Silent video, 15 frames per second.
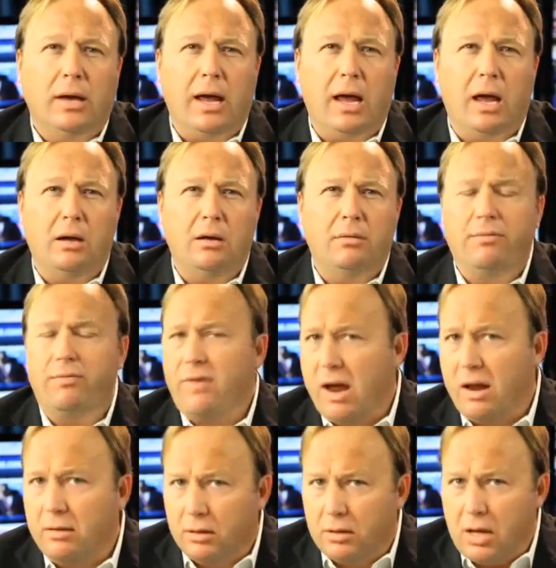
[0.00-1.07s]
and
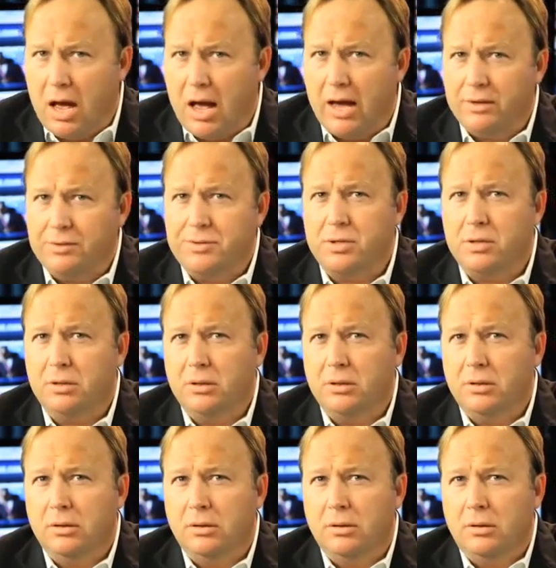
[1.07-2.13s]
vandalize
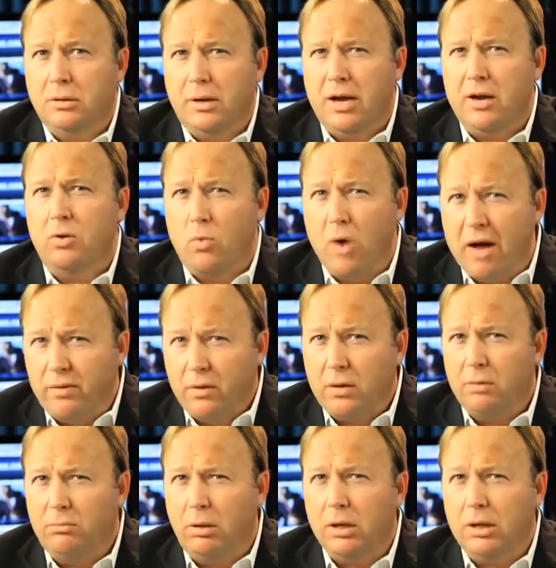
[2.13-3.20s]
and
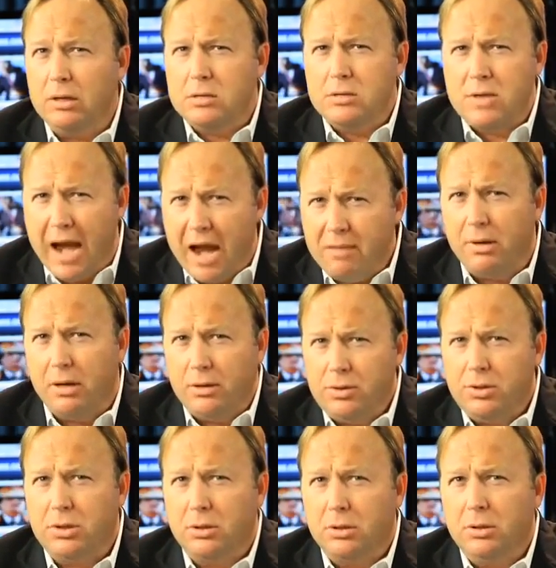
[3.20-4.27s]
irrevocably
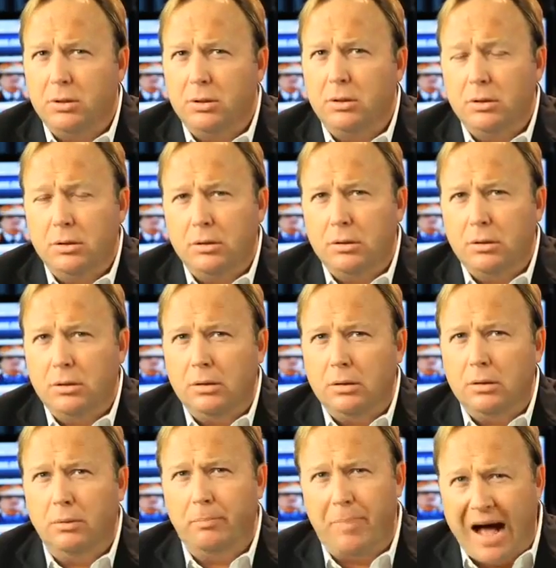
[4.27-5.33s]
damage
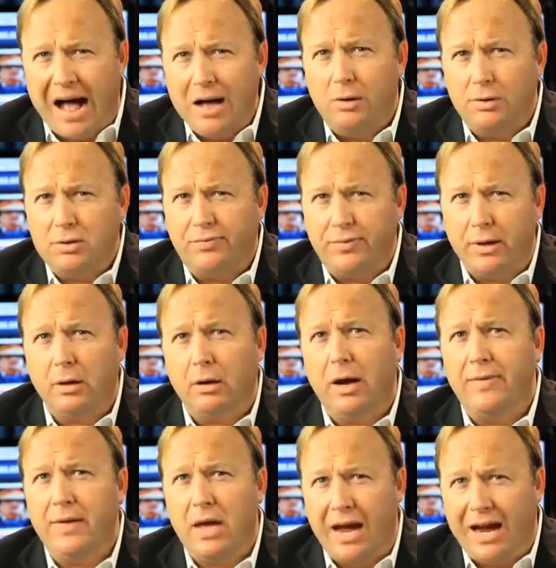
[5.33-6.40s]
the biosphere
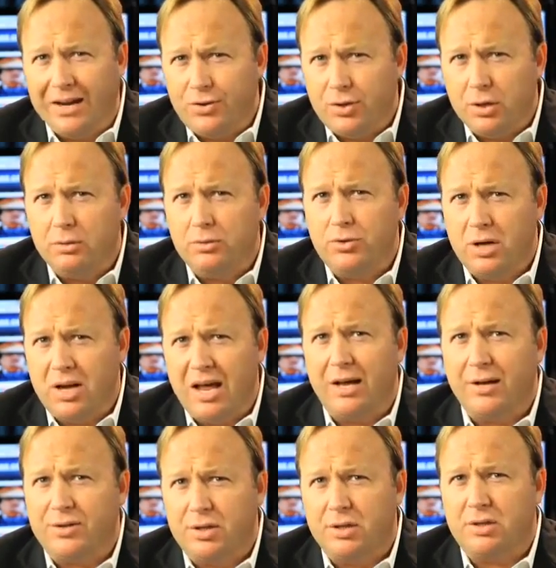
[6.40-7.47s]
and the ancient
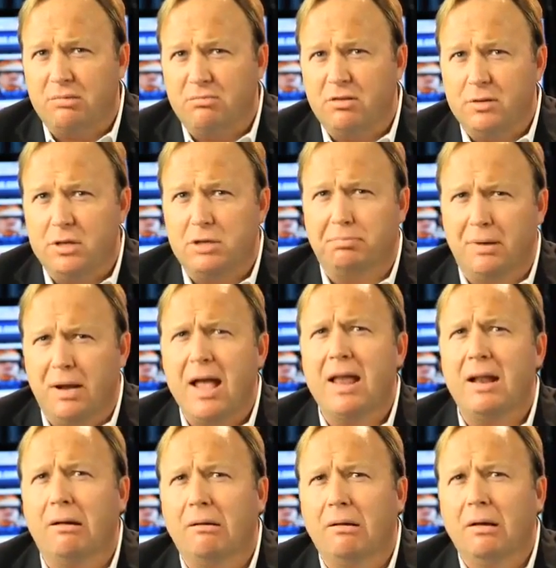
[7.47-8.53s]
genetic system of this
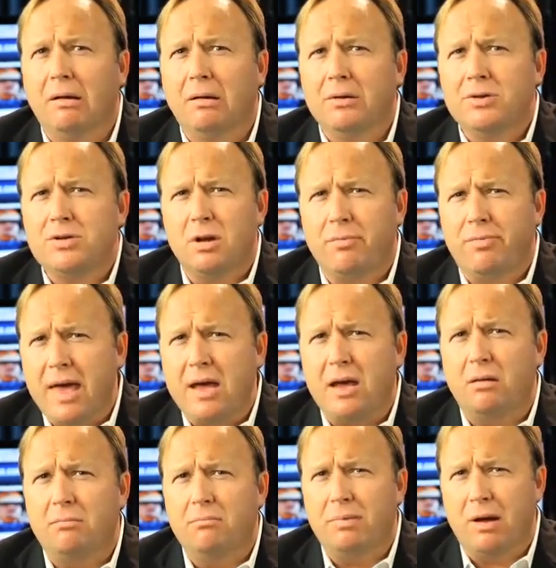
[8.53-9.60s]
planet so they
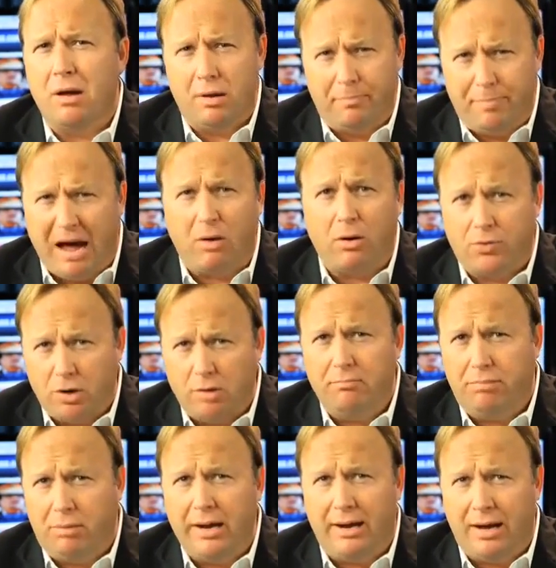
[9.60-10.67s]
can be on a power trip
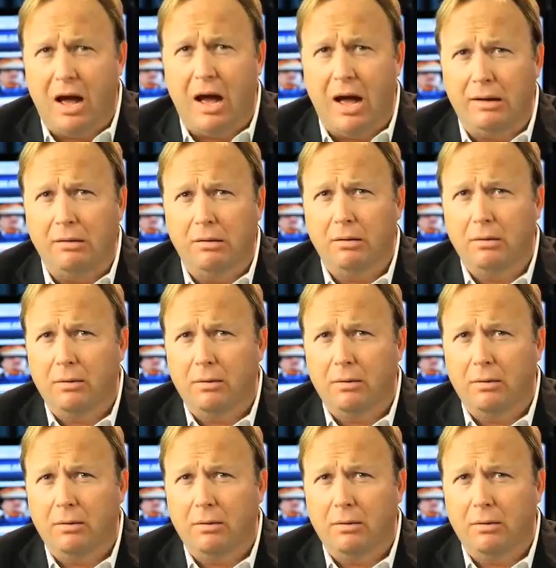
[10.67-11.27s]
and play God.